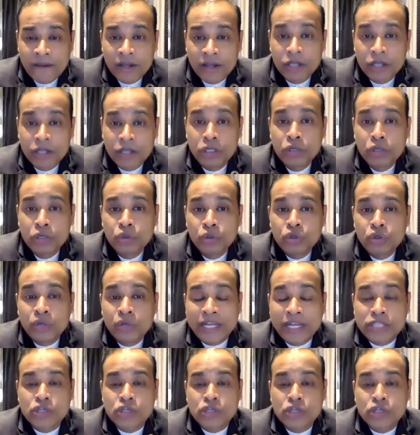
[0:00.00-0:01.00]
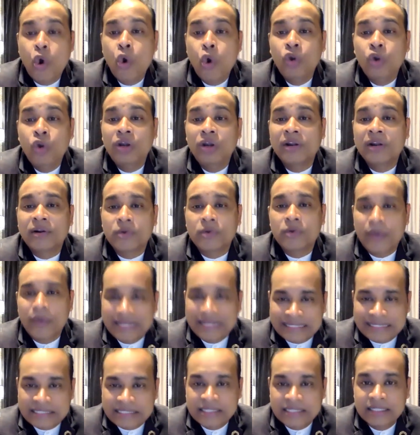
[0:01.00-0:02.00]
due to its own
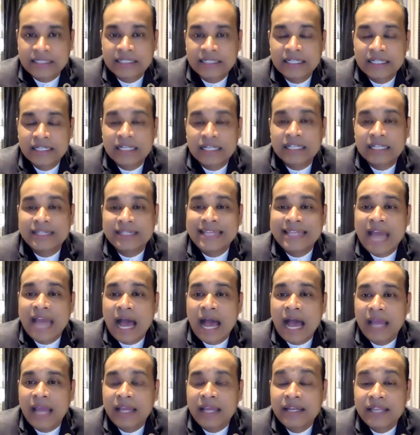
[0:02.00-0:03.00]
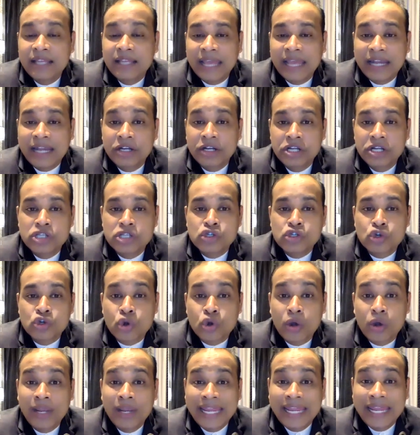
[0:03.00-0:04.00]
rust, the iron can
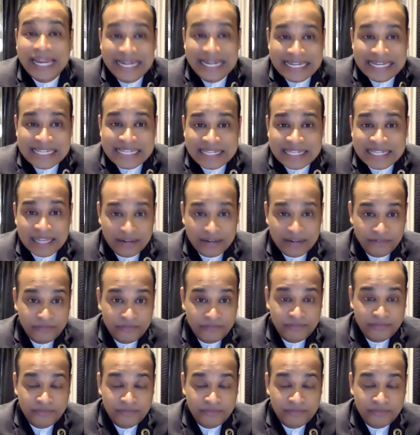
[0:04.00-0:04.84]
destroy itself.